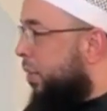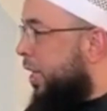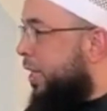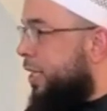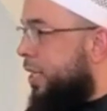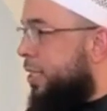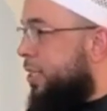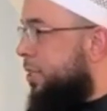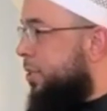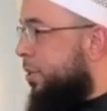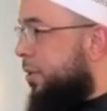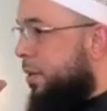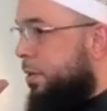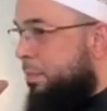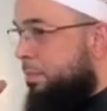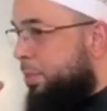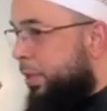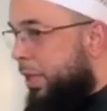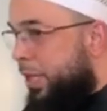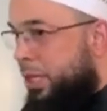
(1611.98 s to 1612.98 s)
whether it's
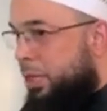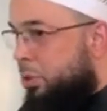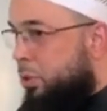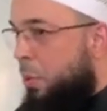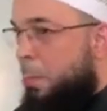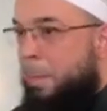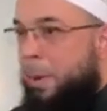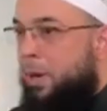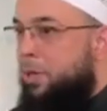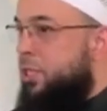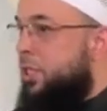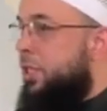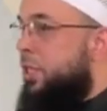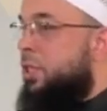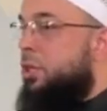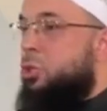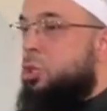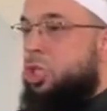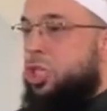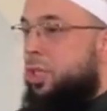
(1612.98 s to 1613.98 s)
political
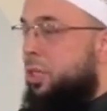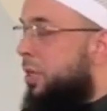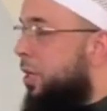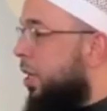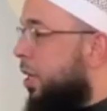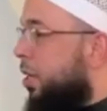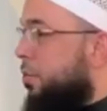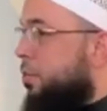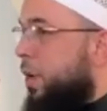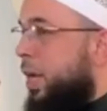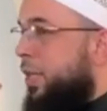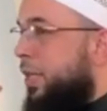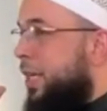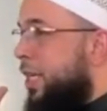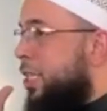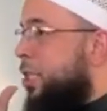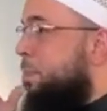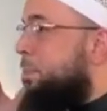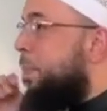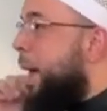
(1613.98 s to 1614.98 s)
persecution, whether
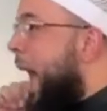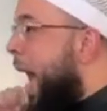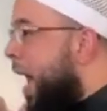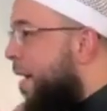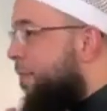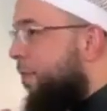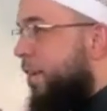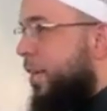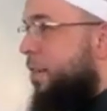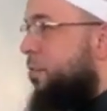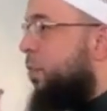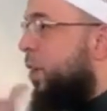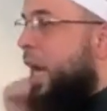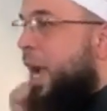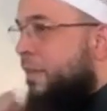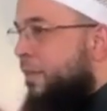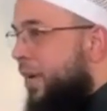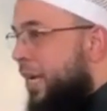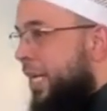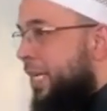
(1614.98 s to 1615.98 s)
it's poverty,
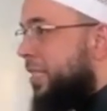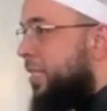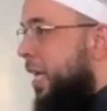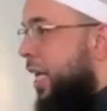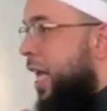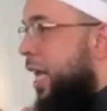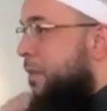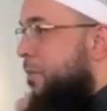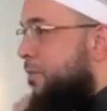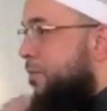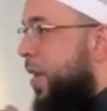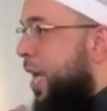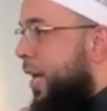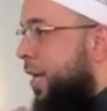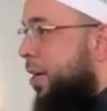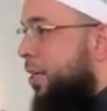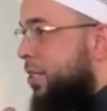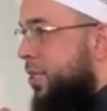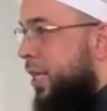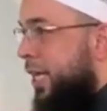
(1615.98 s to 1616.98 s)
whatever it is that he
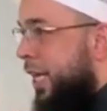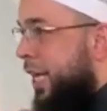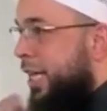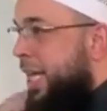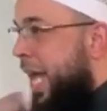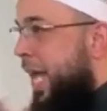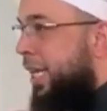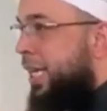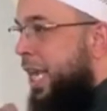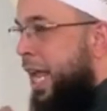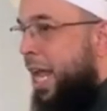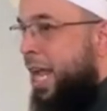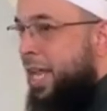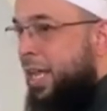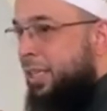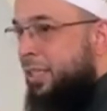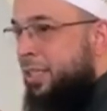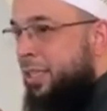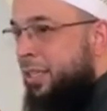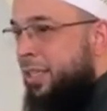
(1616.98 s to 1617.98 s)
fears in that
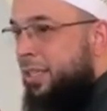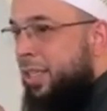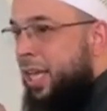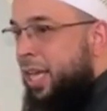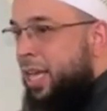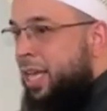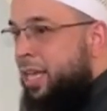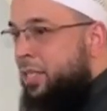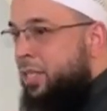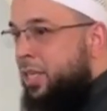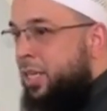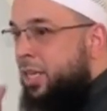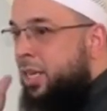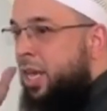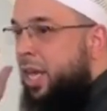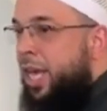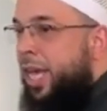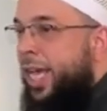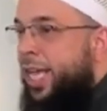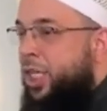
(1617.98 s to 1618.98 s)
land that he's
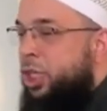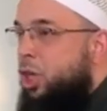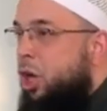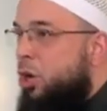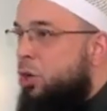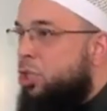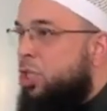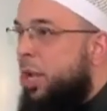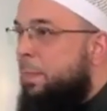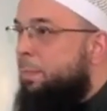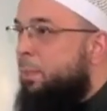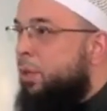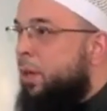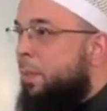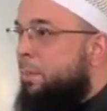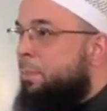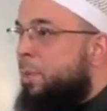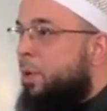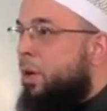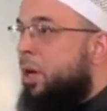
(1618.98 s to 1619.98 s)
in. He shows up on
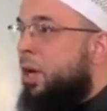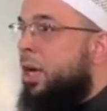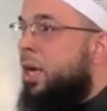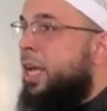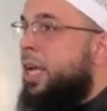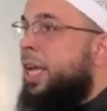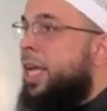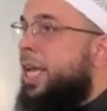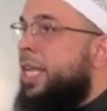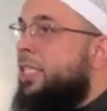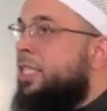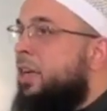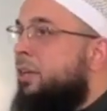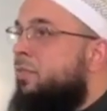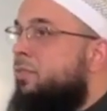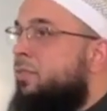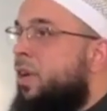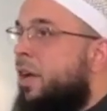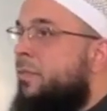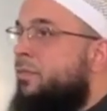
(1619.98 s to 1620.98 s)
the border. He's
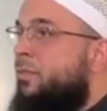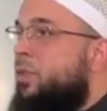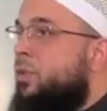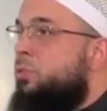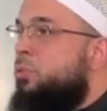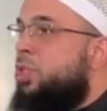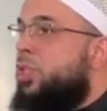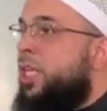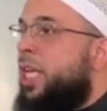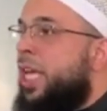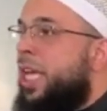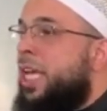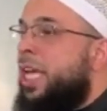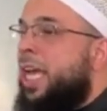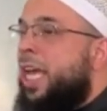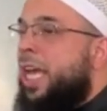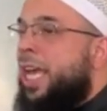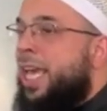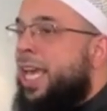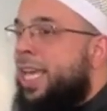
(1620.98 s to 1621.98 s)
a
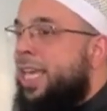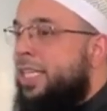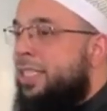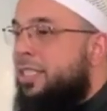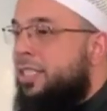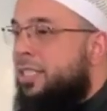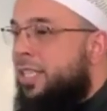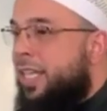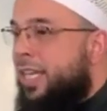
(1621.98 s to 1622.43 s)
refugee. He is